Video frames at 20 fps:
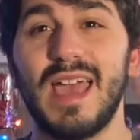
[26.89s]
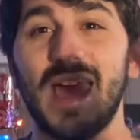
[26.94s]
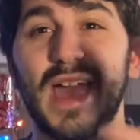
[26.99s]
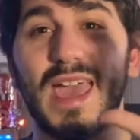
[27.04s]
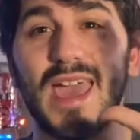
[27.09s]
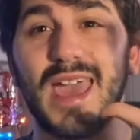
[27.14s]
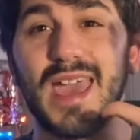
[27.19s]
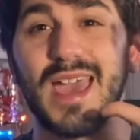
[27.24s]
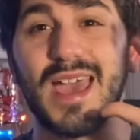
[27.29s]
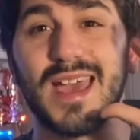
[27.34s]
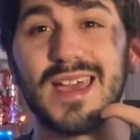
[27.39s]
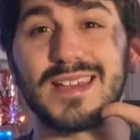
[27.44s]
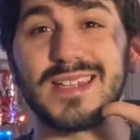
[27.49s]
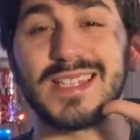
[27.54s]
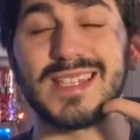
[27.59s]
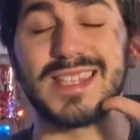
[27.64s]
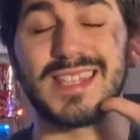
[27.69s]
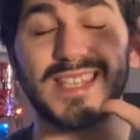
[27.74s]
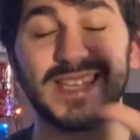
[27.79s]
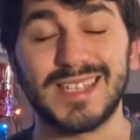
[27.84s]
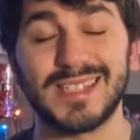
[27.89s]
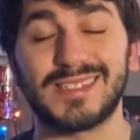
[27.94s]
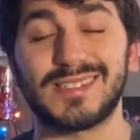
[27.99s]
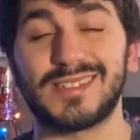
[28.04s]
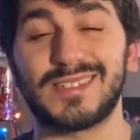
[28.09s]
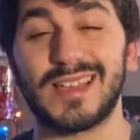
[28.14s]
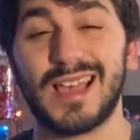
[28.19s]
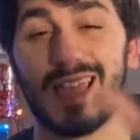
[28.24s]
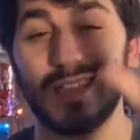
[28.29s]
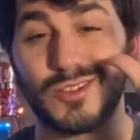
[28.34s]
And
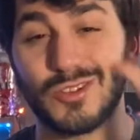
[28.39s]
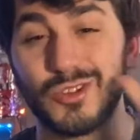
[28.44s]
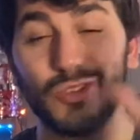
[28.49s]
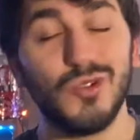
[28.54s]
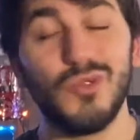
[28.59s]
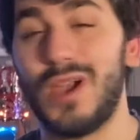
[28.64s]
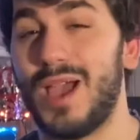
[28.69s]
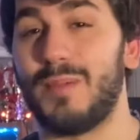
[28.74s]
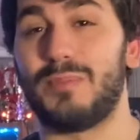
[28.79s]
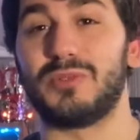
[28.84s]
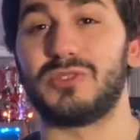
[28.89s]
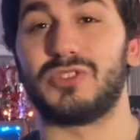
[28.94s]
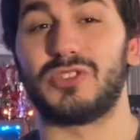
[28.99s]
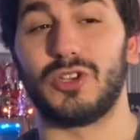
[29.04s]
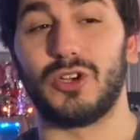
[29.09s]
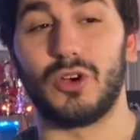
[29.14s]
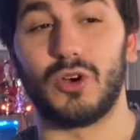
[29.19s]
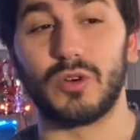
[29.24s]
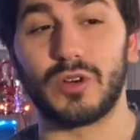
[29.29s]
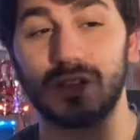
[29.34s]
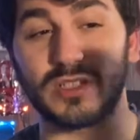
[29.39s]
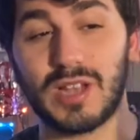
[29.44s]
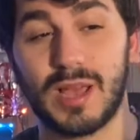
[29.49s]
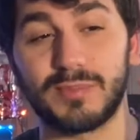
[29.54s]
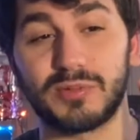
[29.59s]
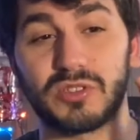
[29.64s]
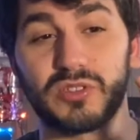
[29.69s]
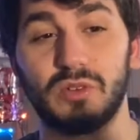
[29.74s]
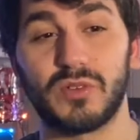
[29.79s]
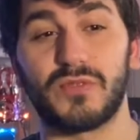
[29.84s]
this new episode is
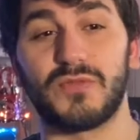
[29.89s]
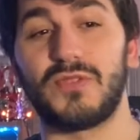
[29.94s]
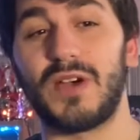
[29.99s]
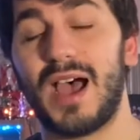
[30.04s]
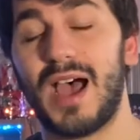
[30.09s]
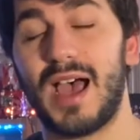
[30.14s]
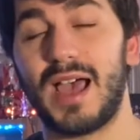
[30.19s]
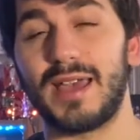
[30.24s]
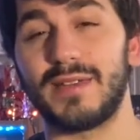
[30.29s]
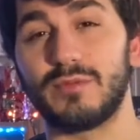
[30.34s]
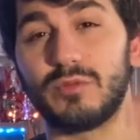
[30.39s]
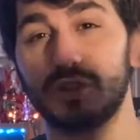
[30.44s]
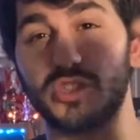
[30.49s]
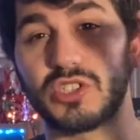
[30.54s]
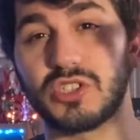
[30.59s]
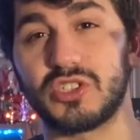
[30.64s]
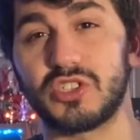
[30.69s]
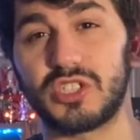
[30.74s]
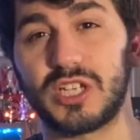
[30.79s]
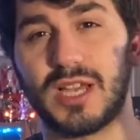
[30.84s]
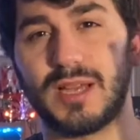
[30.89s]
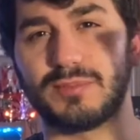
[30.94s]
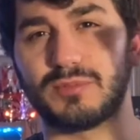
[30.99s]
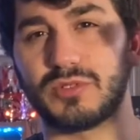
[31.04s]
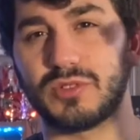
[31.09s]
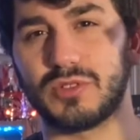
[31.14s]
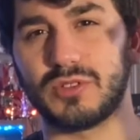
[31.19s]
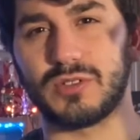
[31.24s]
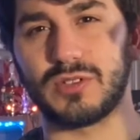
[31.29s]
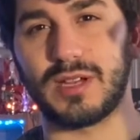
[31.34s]
episode 5, which is
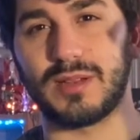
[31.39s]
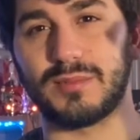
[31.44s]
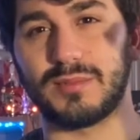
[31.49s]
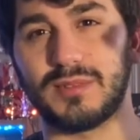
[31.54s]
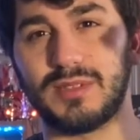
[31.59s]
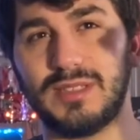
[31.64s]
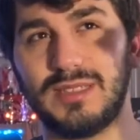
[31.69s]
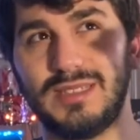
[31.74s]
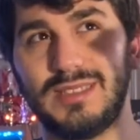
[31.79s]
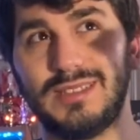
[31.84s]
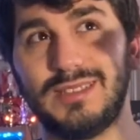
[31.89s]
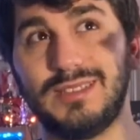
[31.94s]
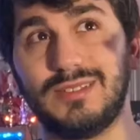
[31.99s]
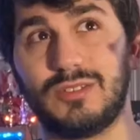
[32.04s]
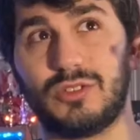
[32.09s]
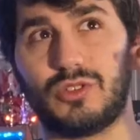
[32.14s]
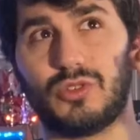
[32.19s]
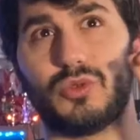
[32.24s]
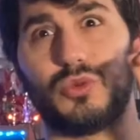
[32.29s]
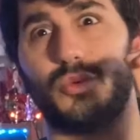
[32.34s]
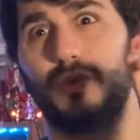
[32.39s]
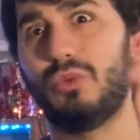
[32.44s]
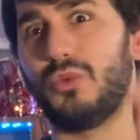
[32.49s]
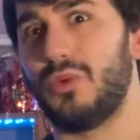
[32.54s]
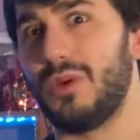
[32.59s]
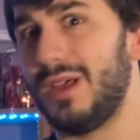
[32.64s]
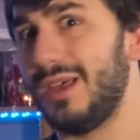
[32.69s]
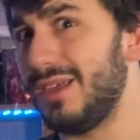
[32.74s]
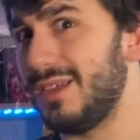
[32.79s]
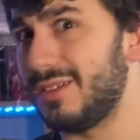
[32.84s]
chapter, I believe,
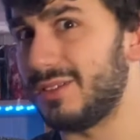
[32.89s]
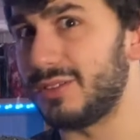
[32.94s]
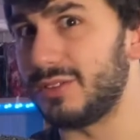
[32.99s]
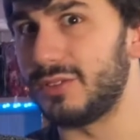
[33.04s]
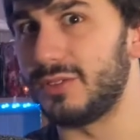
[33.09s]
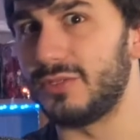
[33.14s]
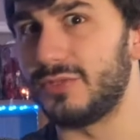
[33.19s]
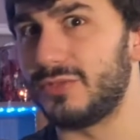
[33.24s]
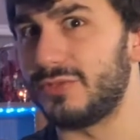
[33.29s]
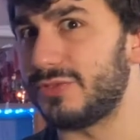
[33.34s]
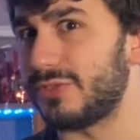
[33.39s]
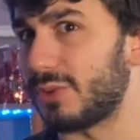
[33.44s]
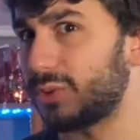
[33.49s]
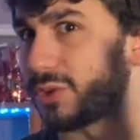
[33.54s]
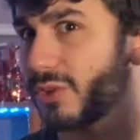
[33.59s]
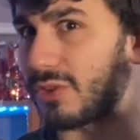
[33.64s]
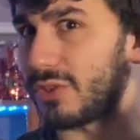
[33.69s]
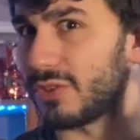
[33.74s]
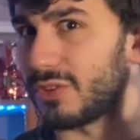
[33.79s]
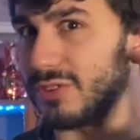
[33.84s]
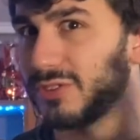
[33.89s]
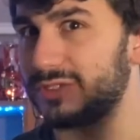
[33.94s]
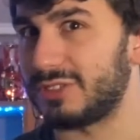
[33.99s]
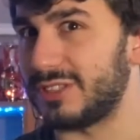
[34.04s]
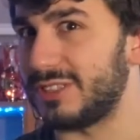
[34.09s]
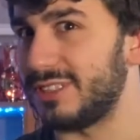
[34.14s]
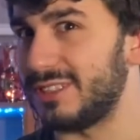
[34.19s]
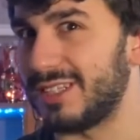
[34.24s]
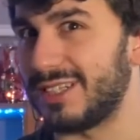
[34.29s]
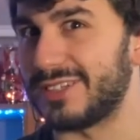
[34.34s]
12 or
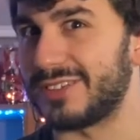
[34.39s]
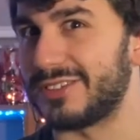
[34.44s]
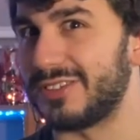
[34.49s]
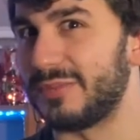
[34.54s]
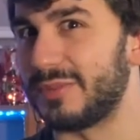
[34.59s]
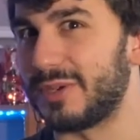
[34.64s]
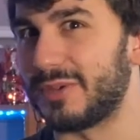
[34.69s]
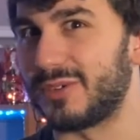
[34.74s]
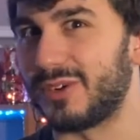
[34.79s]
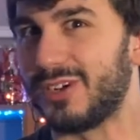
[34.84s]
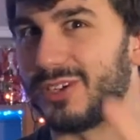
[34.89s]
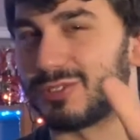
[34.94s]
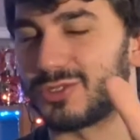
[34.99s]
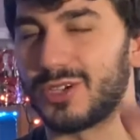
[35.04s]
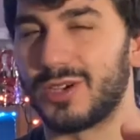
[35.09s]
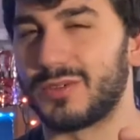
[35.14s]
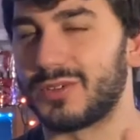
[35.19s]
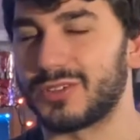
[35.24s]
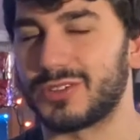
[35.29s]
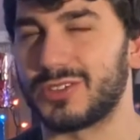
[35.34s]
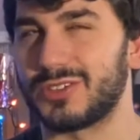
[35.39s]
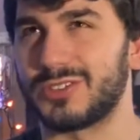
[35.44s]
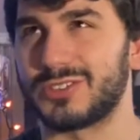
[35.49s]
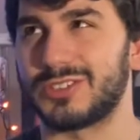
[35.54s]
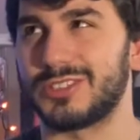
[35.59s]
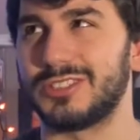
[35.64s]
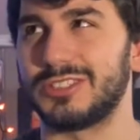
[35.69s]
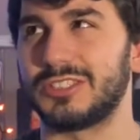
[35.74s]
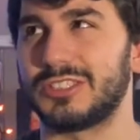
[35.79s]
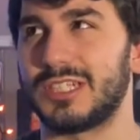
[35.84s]
13. I could be wrong, 12 or
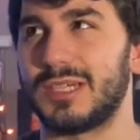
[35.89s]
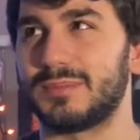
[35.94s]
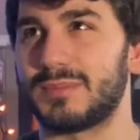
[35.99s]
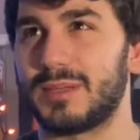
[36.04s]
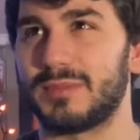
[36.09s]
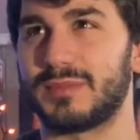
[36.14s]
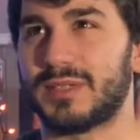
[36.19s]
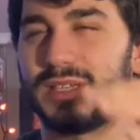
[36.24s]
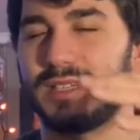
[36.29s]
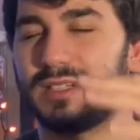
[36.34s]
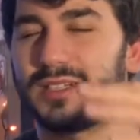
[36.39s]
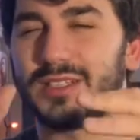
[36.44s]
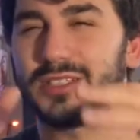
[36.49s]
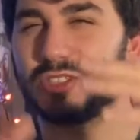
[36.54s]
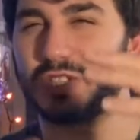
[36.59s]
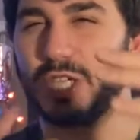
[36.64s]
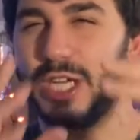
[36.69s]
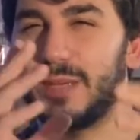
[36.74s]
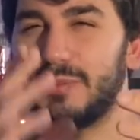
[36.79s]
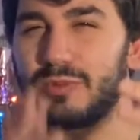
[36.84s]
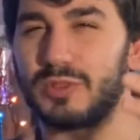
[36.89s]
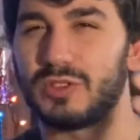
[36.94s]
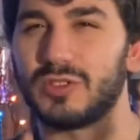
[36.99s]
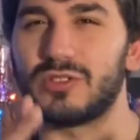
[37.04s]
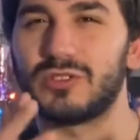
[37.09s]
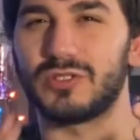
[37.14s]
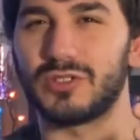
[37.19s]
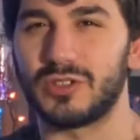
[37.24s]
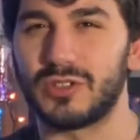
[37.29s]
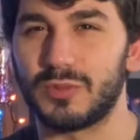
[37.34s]
13 chapter. I'm getting the
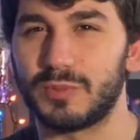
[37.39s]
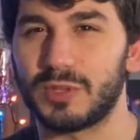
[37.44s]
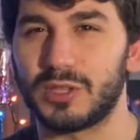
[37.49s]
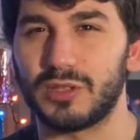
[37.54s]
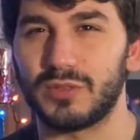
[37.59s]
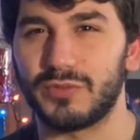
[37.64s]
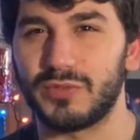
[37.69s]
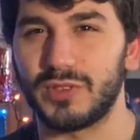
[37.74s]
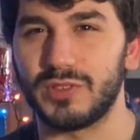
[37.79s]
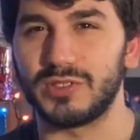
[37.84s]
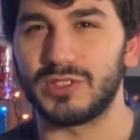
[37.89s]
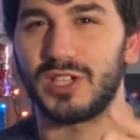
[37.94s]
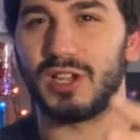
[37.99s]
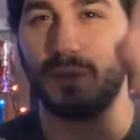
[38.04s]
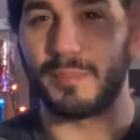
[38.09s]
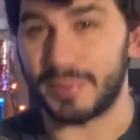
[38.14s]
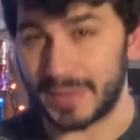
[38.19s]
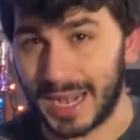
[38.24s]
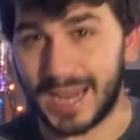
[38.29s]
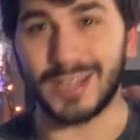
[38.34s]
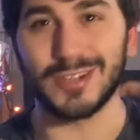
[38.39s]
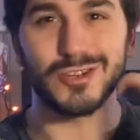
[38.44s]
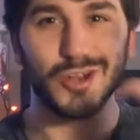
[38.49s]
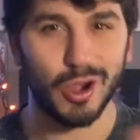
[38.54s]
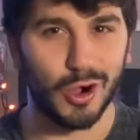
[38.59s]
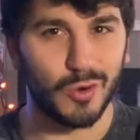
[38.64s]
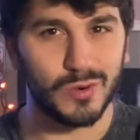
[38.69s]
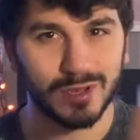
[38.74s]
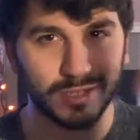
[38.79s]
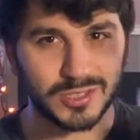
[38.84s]
chapters a little bit confused out. But I
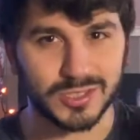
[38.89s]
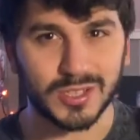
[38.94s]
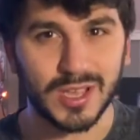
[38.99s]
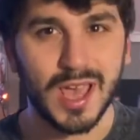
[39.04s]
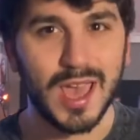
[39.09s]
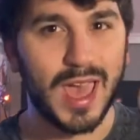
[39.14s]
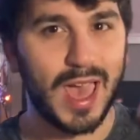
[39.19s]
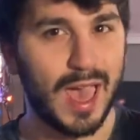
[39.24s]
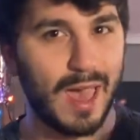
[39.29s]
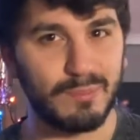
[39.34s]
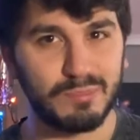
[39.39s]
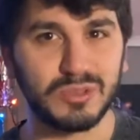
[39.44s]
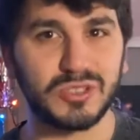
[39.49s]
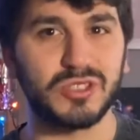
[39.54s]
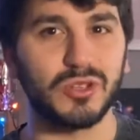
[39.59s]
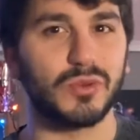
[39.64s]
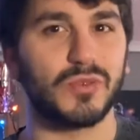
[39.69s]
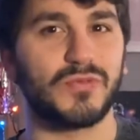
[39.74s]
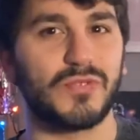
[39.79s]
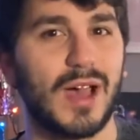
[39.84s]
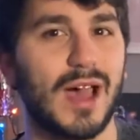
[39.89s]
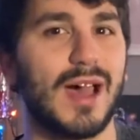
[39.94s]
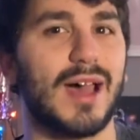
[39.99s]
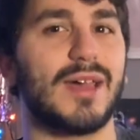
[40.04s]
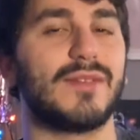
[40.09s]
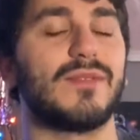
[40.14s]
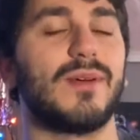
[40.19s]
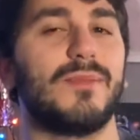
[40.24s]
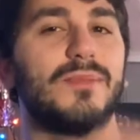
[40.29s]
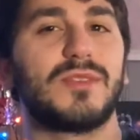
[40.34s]
know it's episode
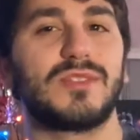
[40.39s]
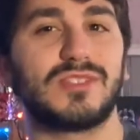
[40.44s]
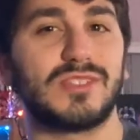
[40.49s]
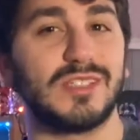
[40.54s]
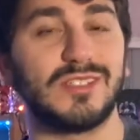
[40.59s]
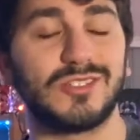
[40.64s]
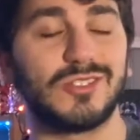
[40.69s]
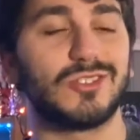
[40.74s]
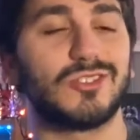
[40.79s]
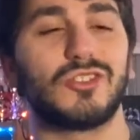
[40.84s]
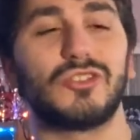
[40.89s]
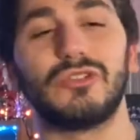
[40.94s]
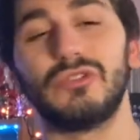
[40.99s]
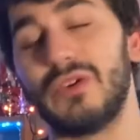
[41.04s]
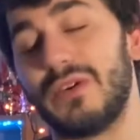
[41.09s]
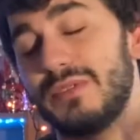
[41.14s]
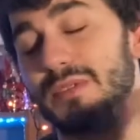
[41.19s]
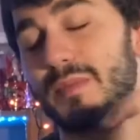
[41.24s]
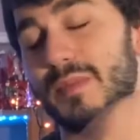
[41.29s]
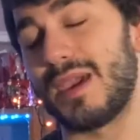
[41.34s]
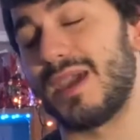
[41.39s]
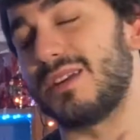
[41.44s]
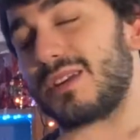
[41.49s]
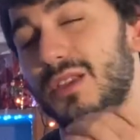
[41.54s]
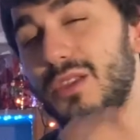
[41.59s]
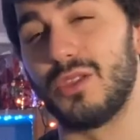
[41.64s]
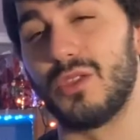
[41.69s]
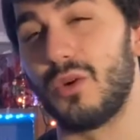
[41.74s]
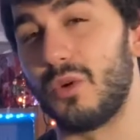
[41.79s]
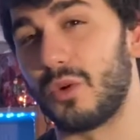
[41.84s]
5 of the season 2 of The
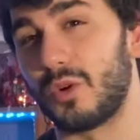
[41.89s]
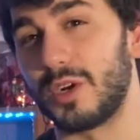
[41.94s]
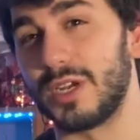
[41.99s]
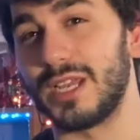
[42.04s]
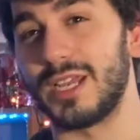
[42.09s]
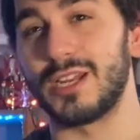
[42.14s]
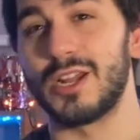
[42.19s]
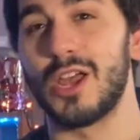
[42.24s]
Mandalorian,